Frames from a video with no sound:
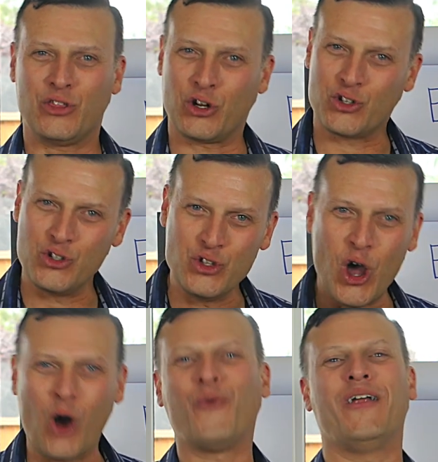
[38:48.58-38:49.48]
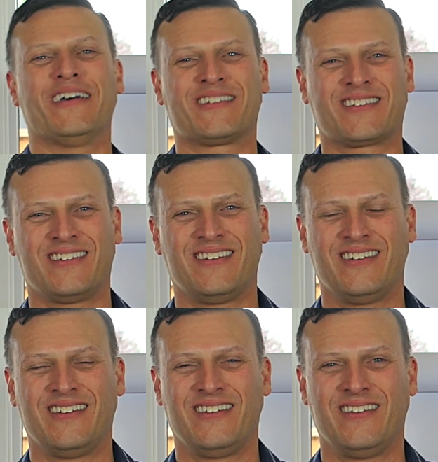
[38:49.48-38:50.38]
There's no risk.
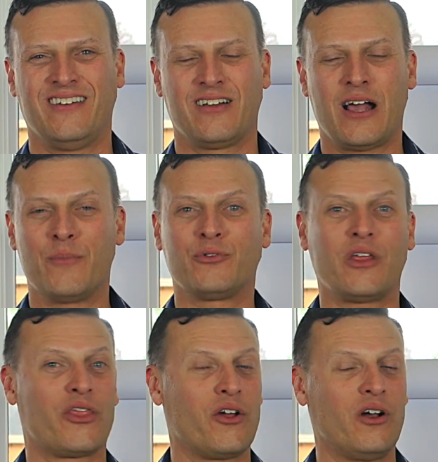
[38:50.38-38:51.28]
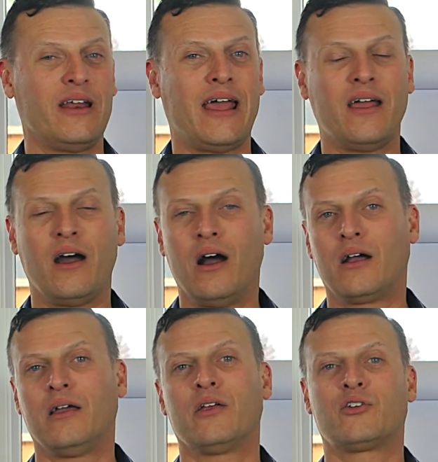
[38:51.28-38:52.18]
Comes with a 30-day
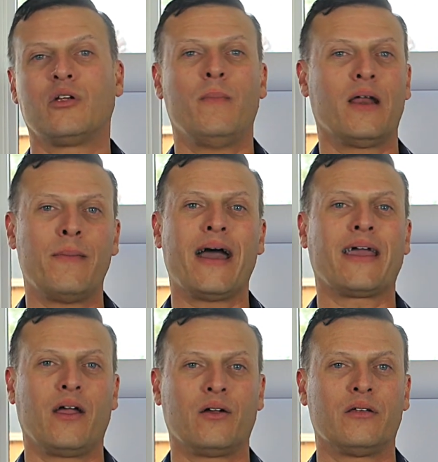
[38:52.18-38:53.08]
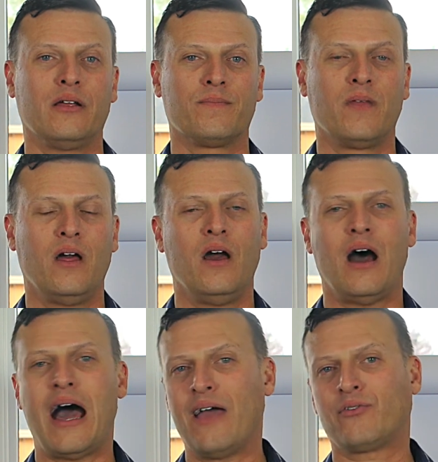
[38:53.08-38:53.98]
unconditional money-back guarantee.
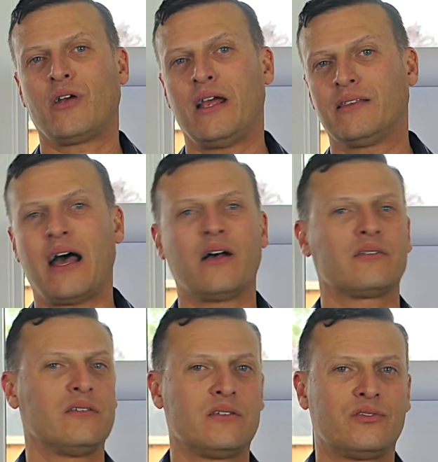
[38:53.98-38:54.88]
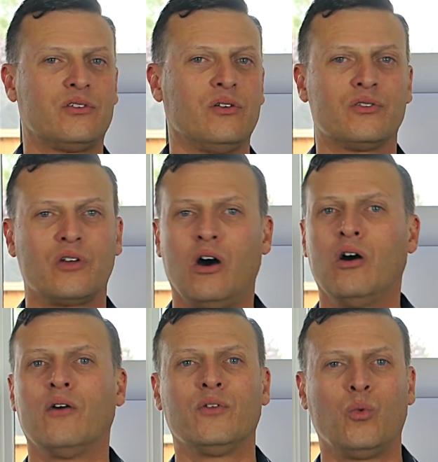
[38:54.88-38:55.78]
I have trained thousands of students
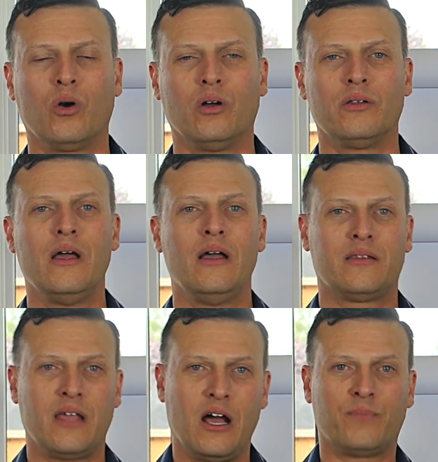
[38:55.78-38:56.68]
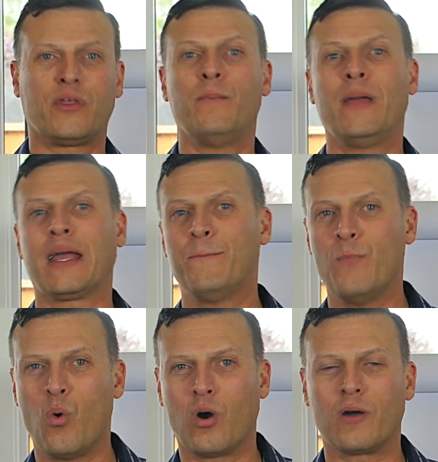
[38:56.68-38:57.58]
all over the world to help them make
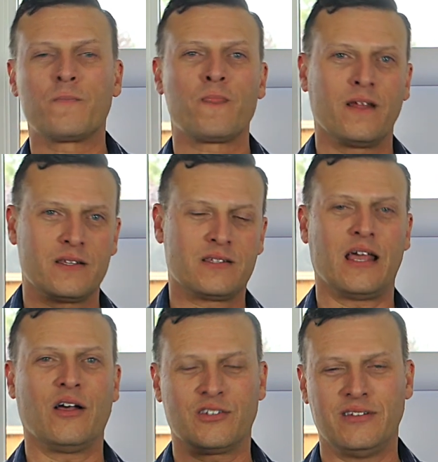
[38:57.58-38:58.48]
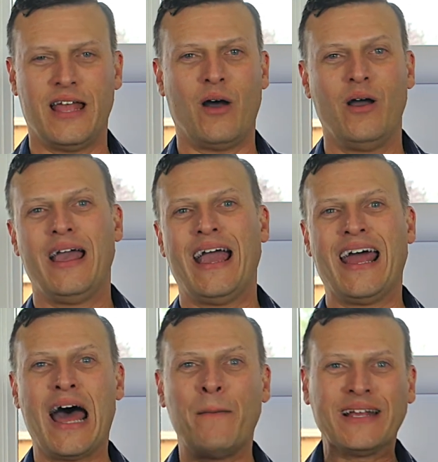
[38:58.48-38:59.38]
more sales now.
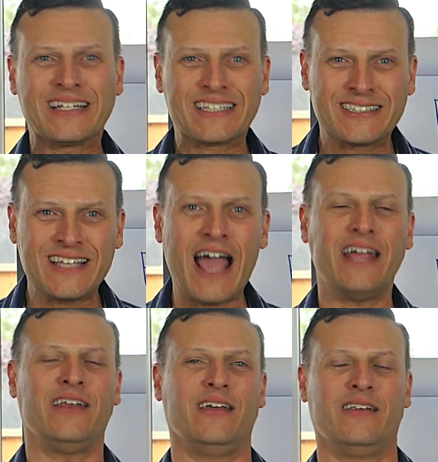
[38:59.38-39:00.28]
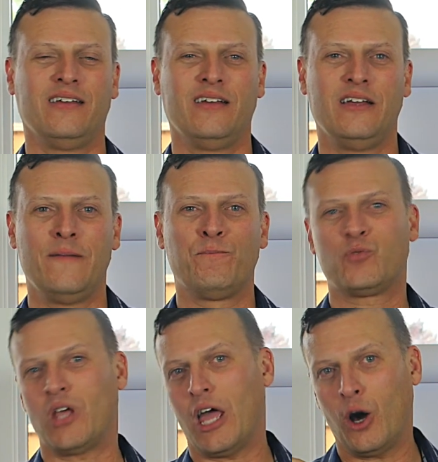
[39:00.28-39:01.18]
And I'm excited
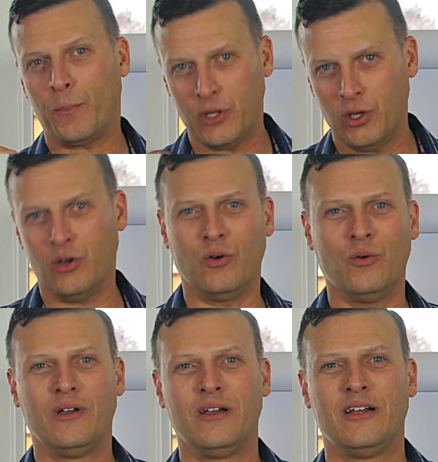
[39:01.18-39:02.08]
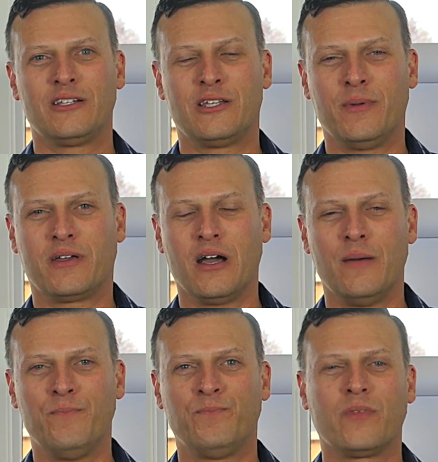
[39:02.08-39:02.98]
to help you to
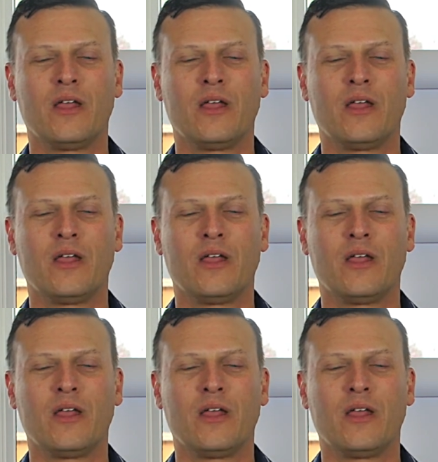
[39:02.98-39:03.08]
become